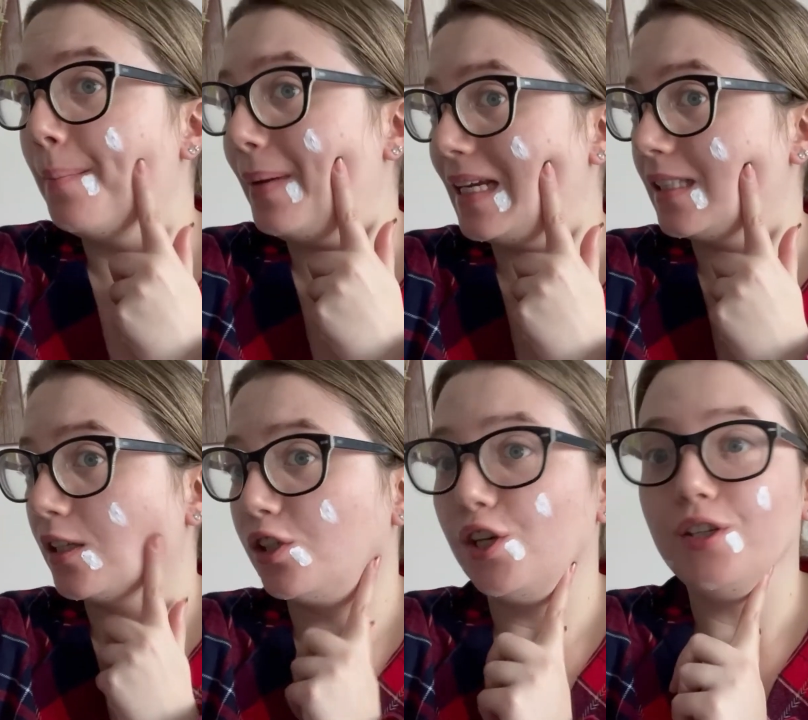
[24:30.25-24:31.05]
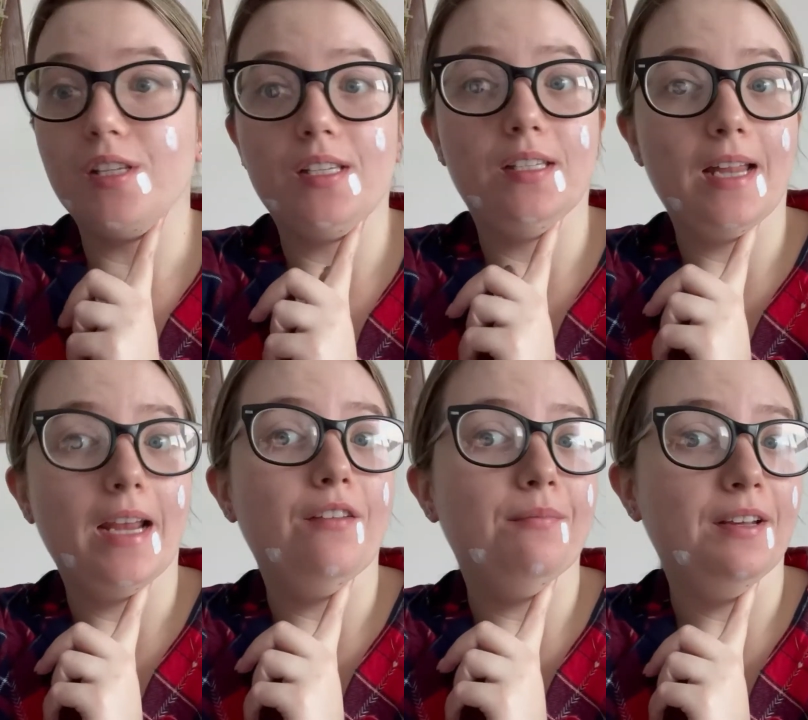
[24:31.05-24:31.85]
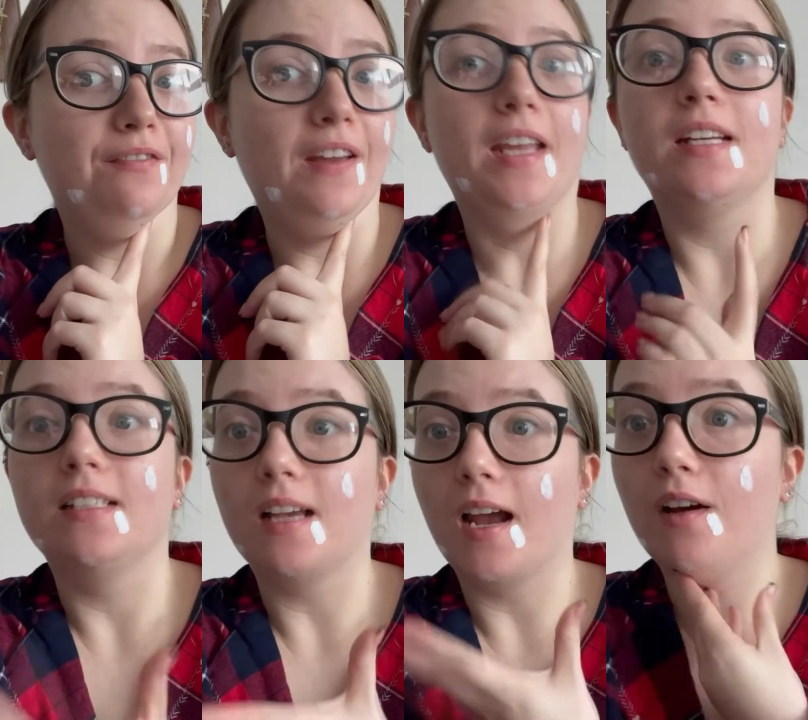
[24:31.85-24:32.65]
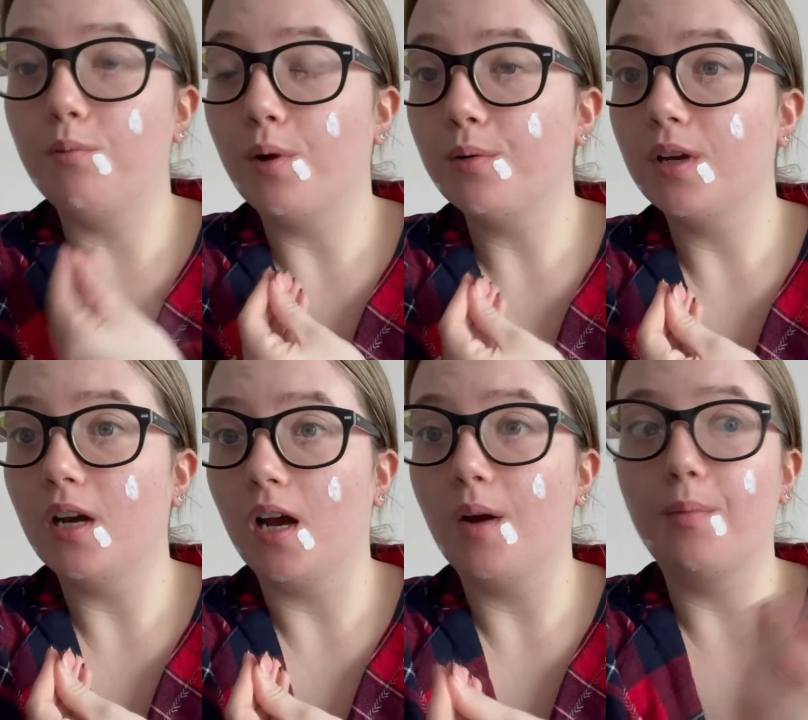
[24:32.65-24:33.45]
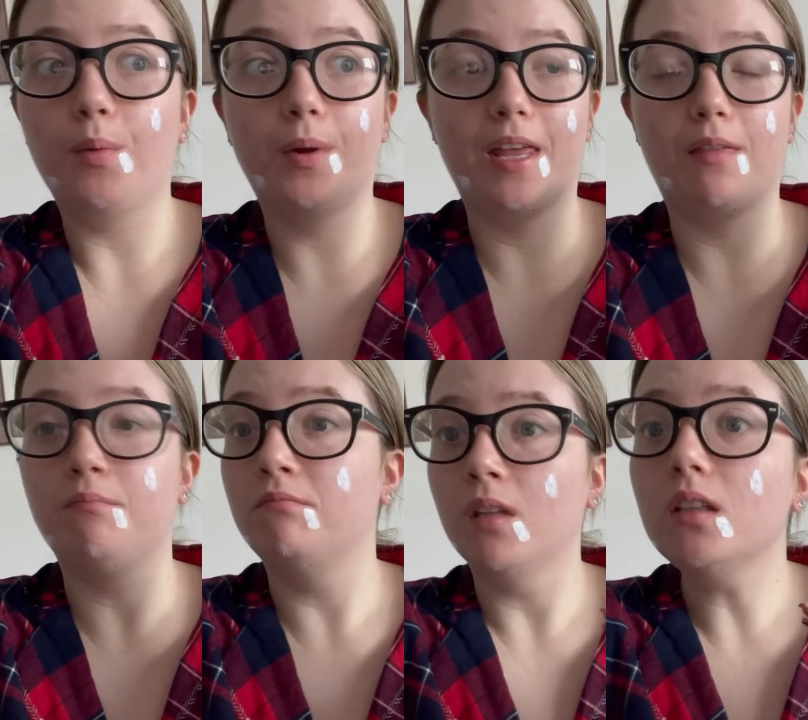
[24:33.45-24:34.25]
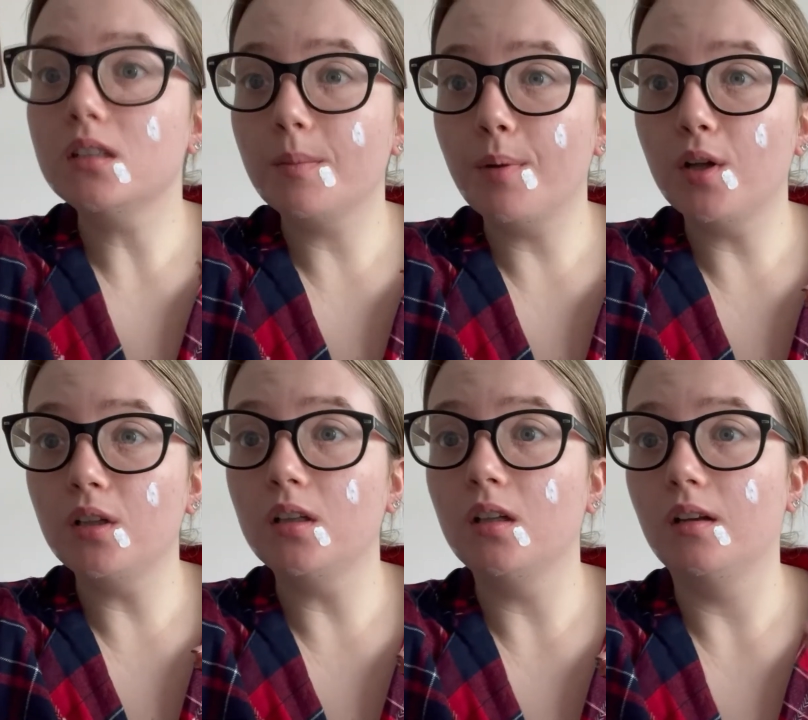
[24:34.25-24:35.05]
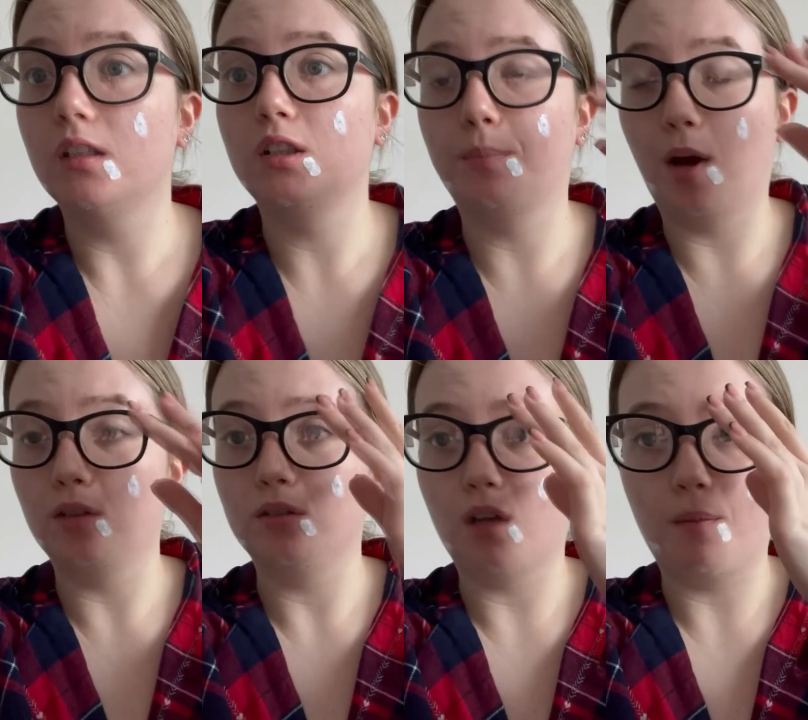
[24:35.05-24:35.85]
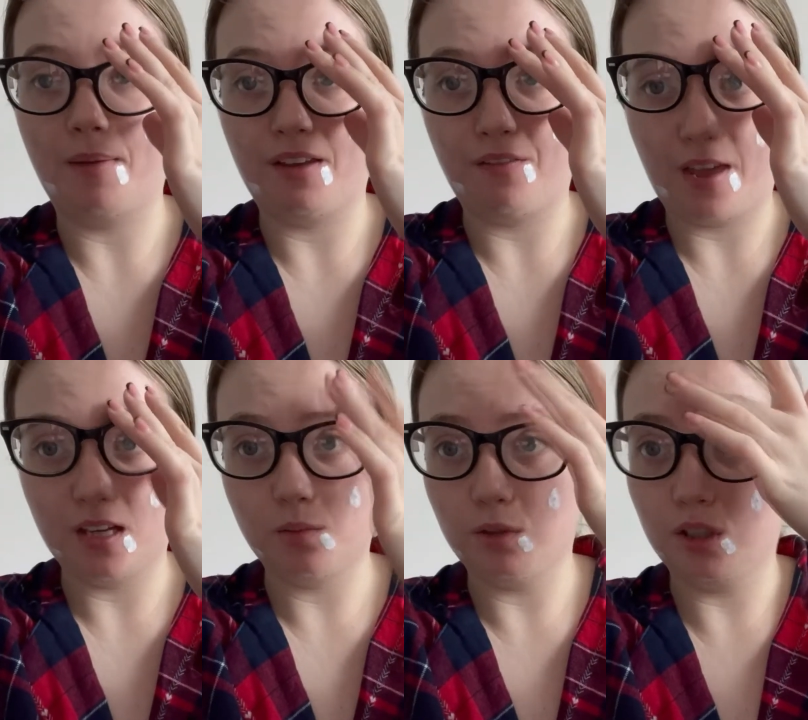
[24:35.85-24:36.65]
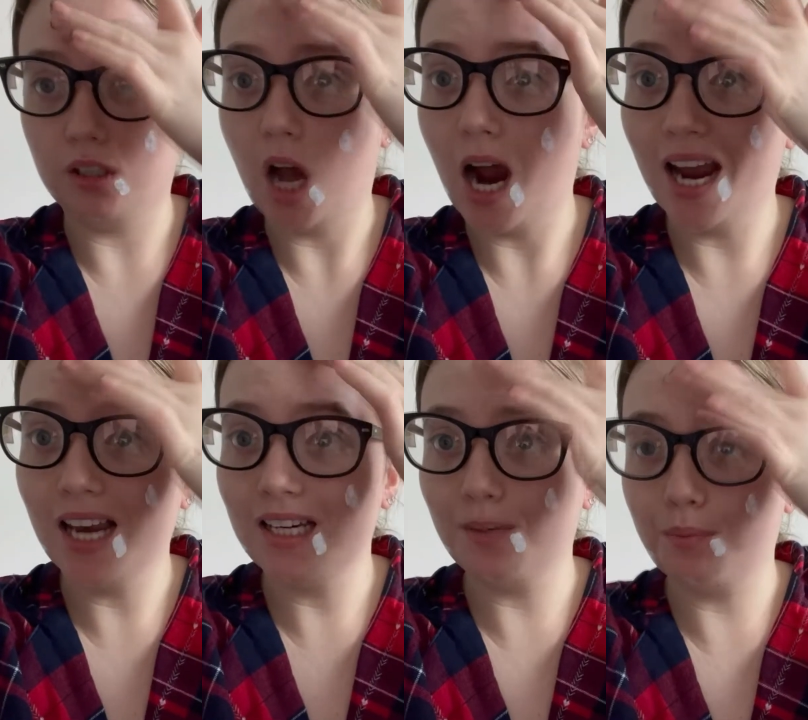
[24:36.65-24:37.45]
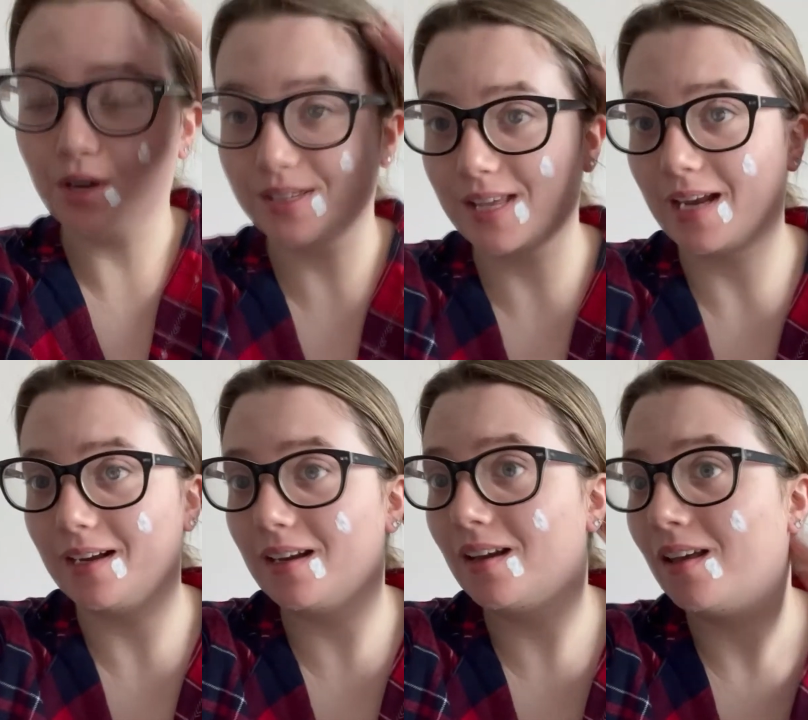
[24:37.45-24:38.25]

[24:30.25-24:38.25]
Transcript: Please excuse the state of my face. I have woken up with multiple spots on my face, which is highly depressing,